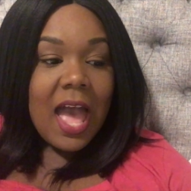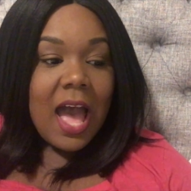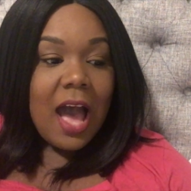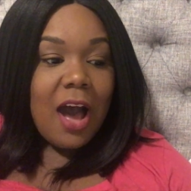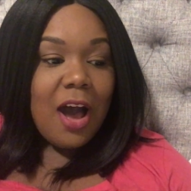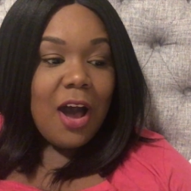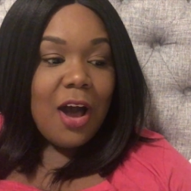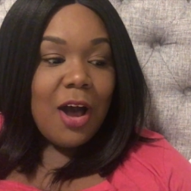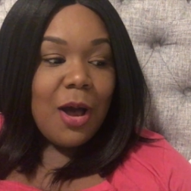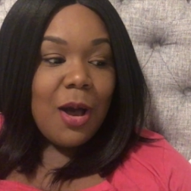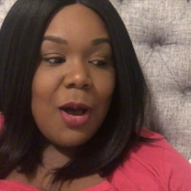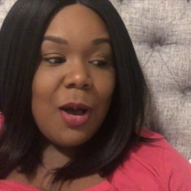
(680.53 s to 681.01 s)

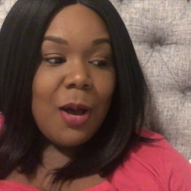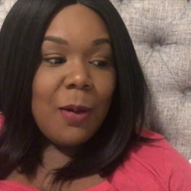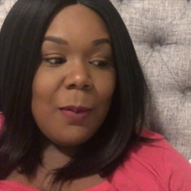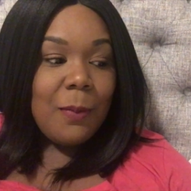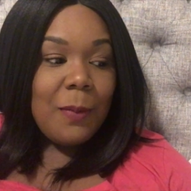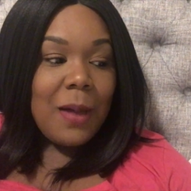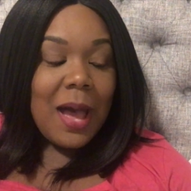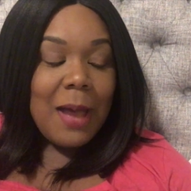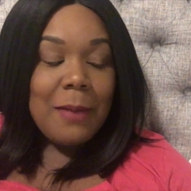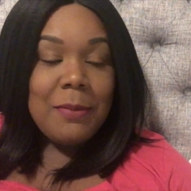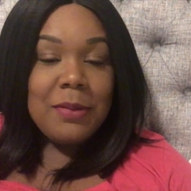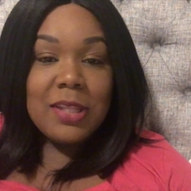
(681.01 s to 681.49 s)

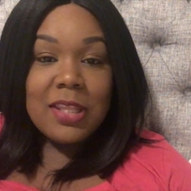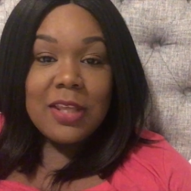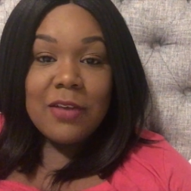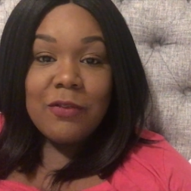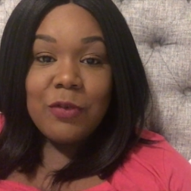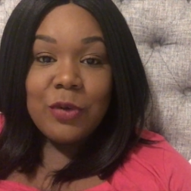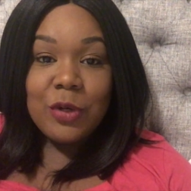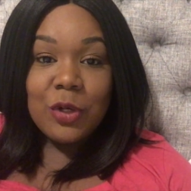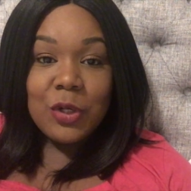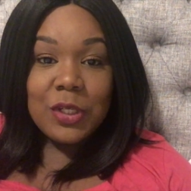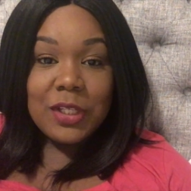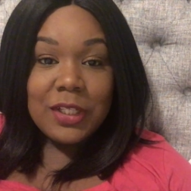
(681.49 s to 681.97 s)
I believe
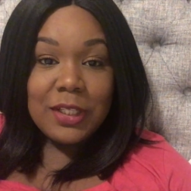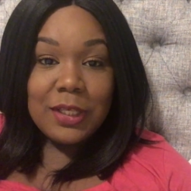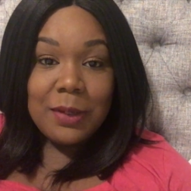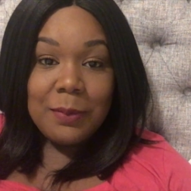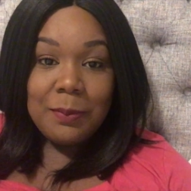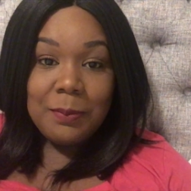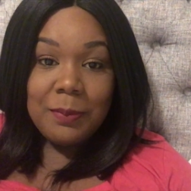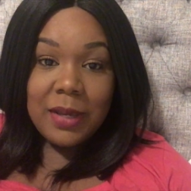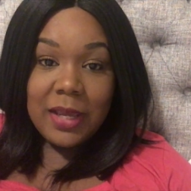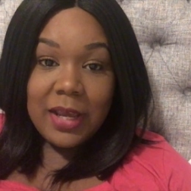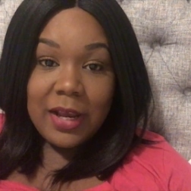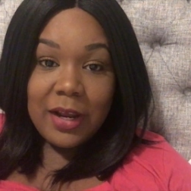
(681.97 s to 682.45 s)
we're going to get
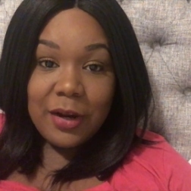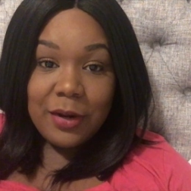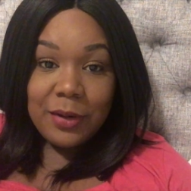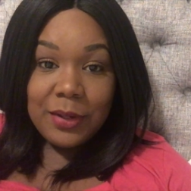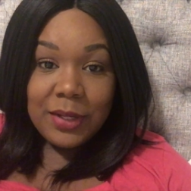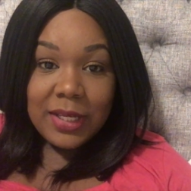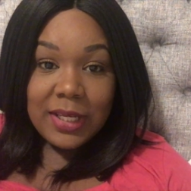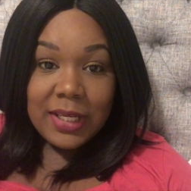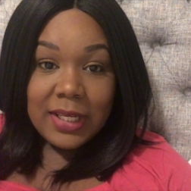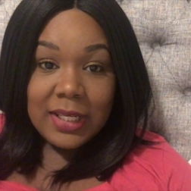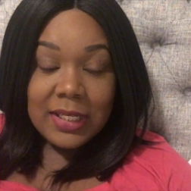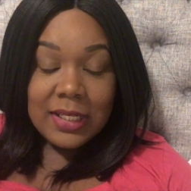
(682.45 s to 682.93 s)

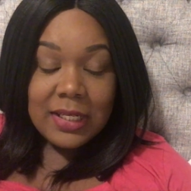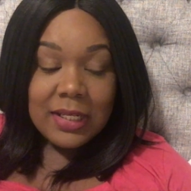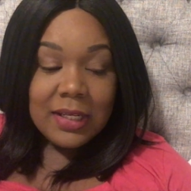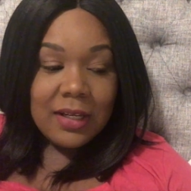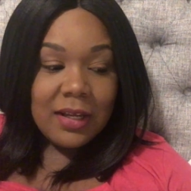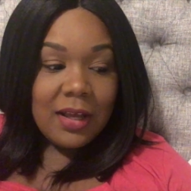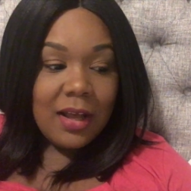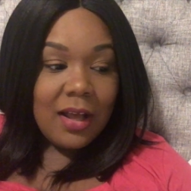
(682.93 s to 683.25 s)
married.